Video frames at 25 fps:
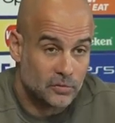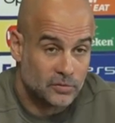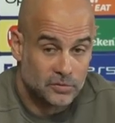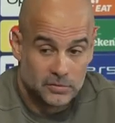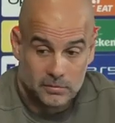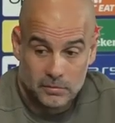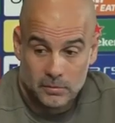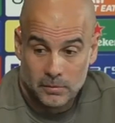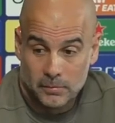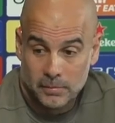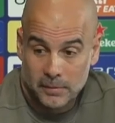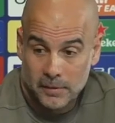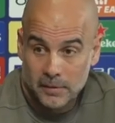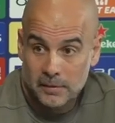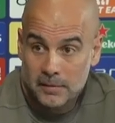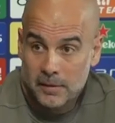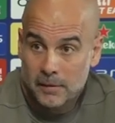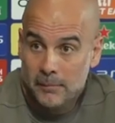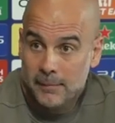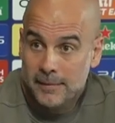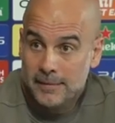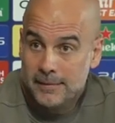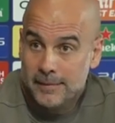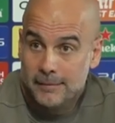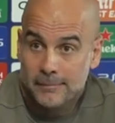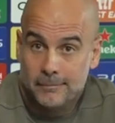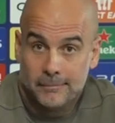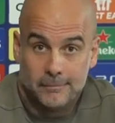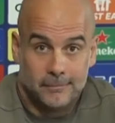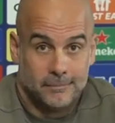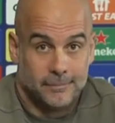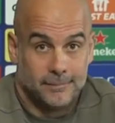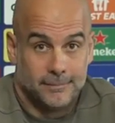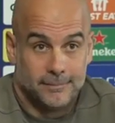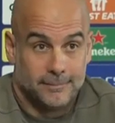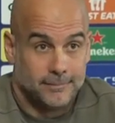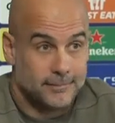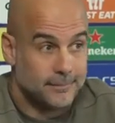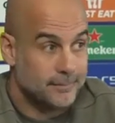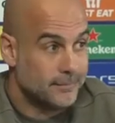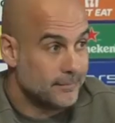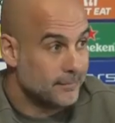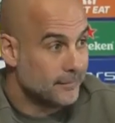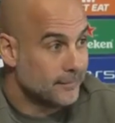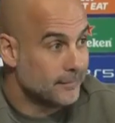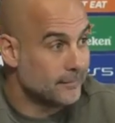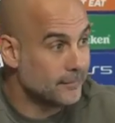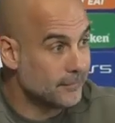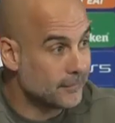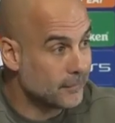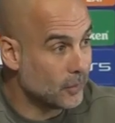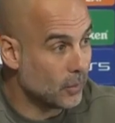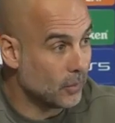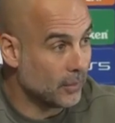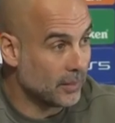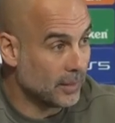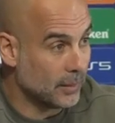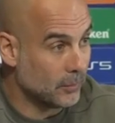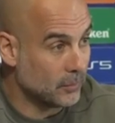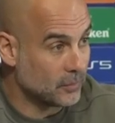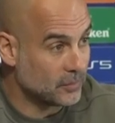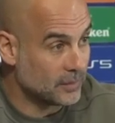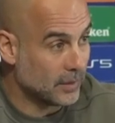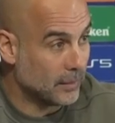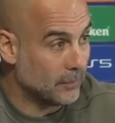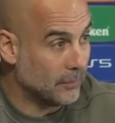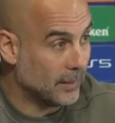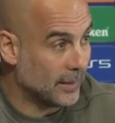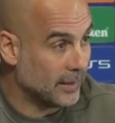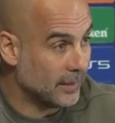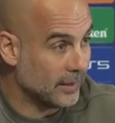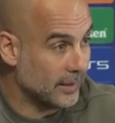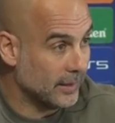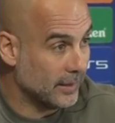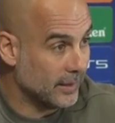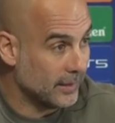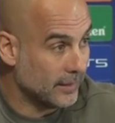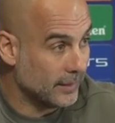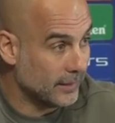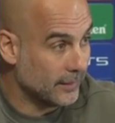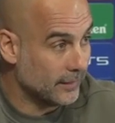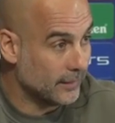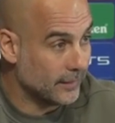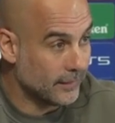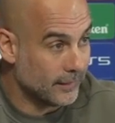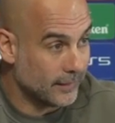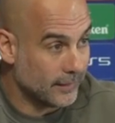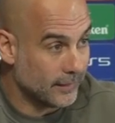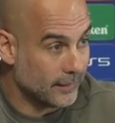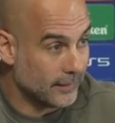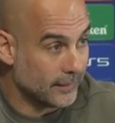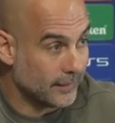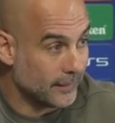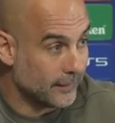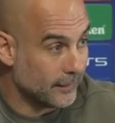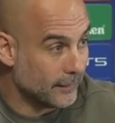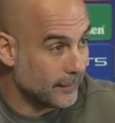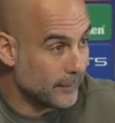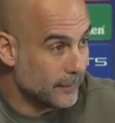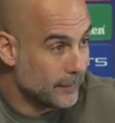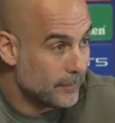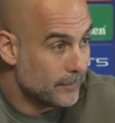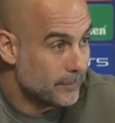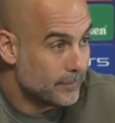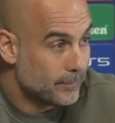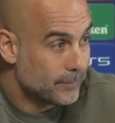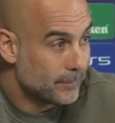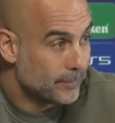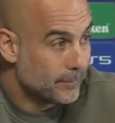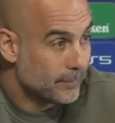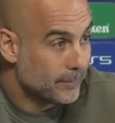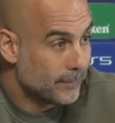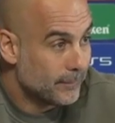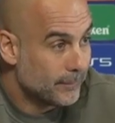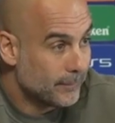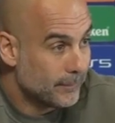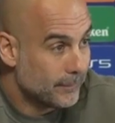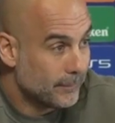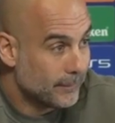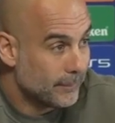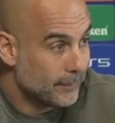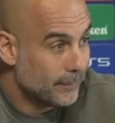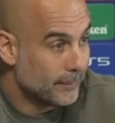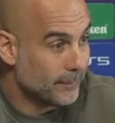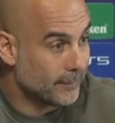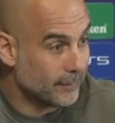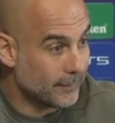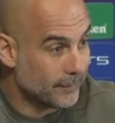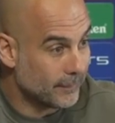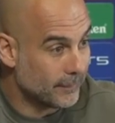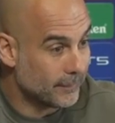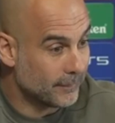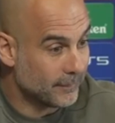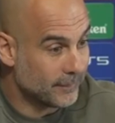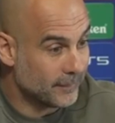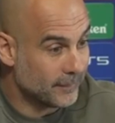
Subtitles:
Tomorrow we'll try and impose ourselves on the game tomorrow. We know very well what Madrid can do.